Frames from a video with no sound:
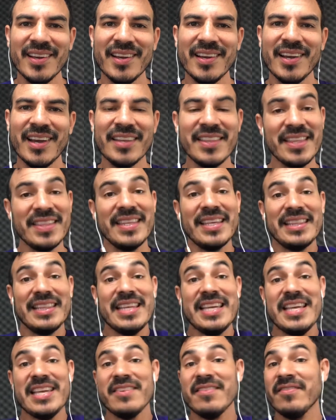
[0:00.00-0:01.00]
And then they
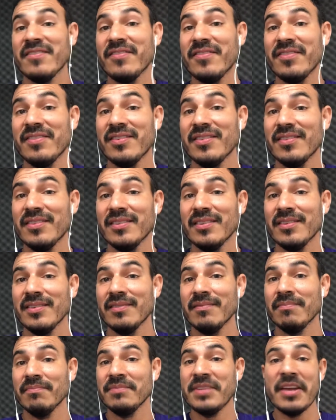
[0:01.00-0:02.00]
leave,
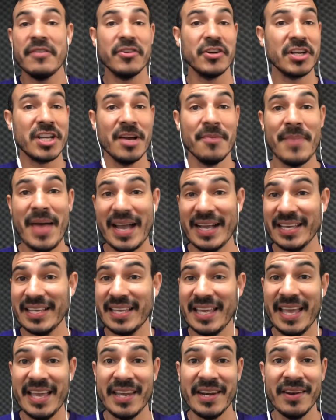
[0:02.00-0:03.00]
never to come back
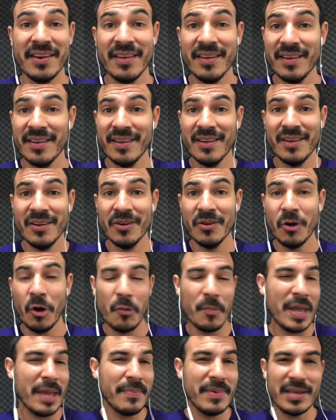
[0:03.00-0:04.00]
again. Or
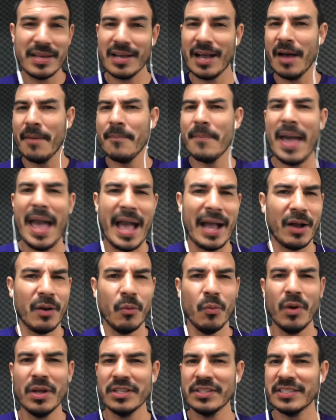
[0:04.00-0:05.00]
maybe come back
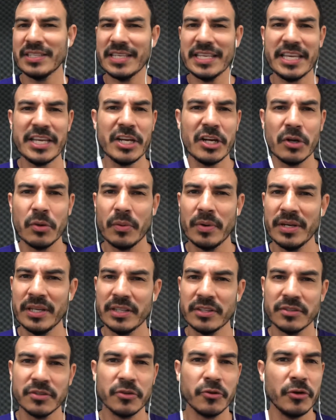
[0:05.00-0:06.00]
once a year when
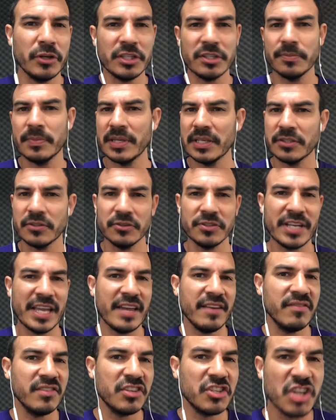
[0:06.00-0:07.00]
it's Christmas or Day
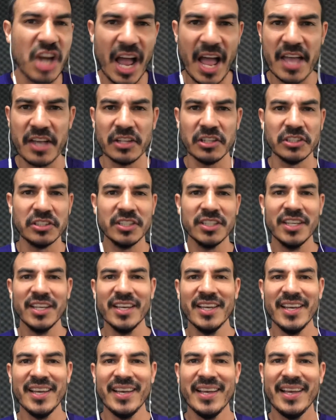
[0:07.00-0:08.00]
of the Child.
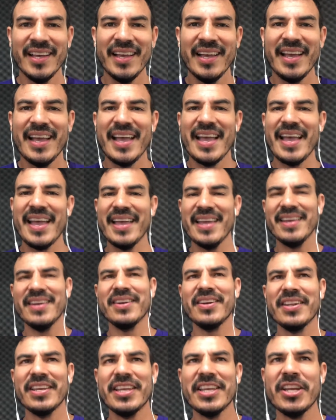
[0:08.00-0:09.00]
And
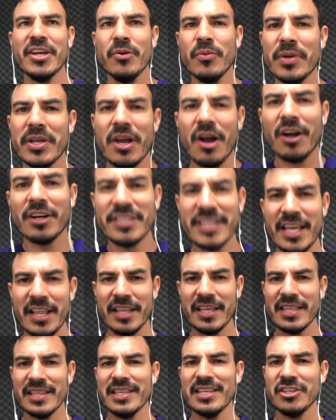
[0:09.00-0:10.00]
here we are
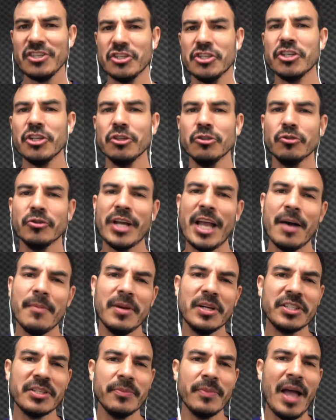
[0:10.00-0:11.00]
telling these children
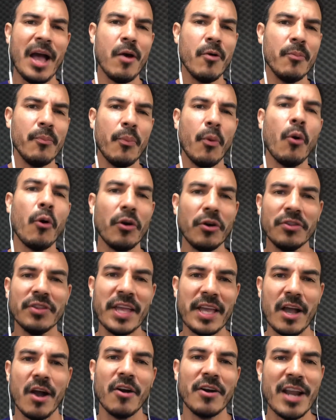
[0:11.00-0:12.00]
how important they
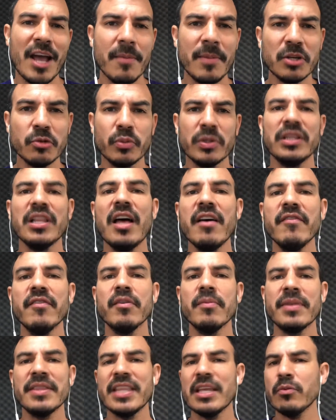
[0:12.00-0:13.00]
are and how much we love them,
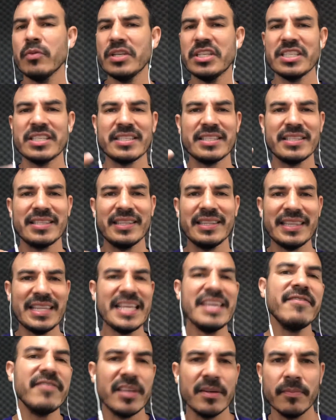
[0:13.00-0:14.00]
and then we just
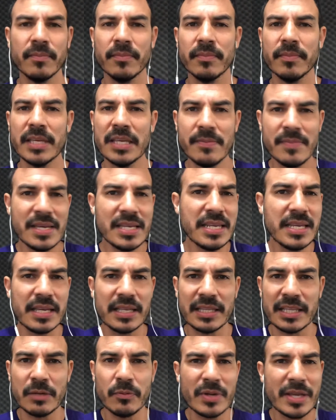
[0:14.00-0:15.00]
leave them
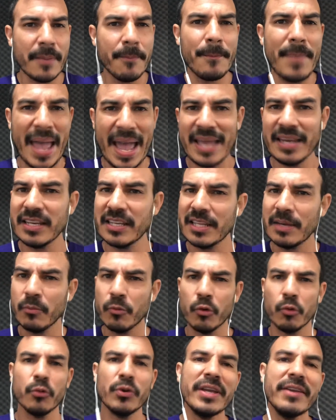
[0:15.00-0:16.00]
immediately. We abandon them. We're
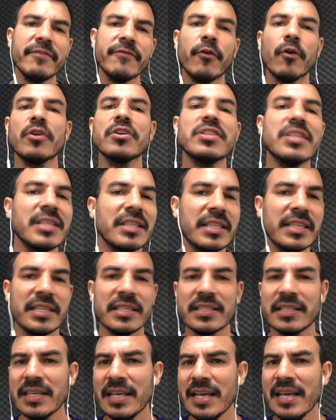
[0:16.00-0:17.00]
reinforcing
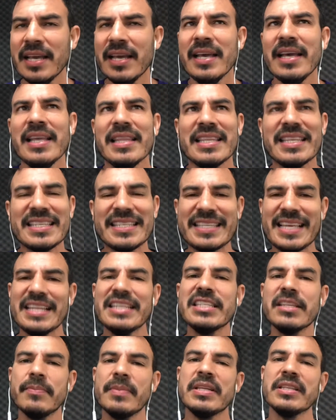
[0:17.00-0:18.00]
this
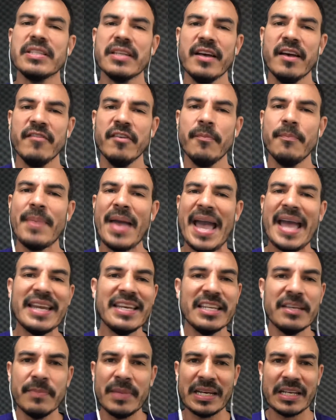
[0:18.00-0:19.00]
sentiment of
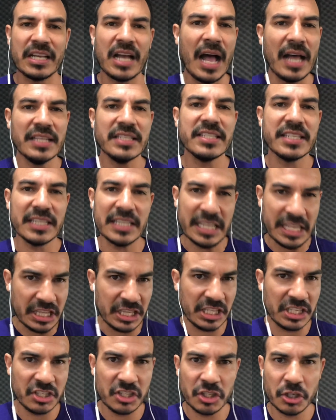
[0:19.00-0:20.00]
abandonment constantly in
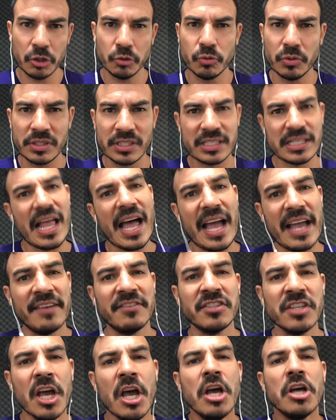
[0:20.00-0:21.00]
these children's
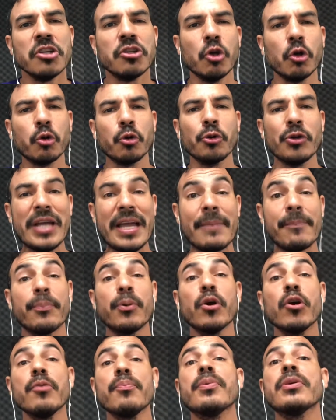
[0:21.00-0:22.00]
lives. So Create
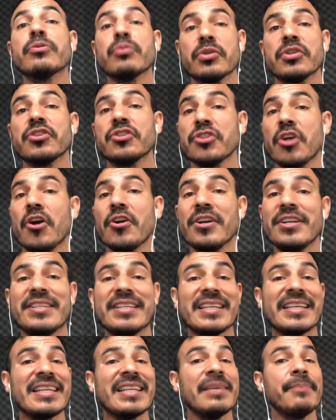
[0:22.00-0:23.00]
Purpose was started to
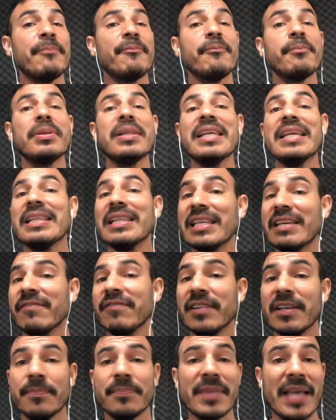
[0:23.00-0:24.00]
completely
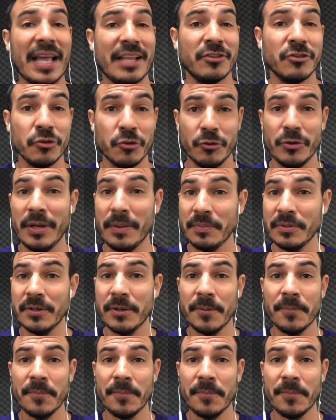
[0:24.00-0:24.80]
flip that script.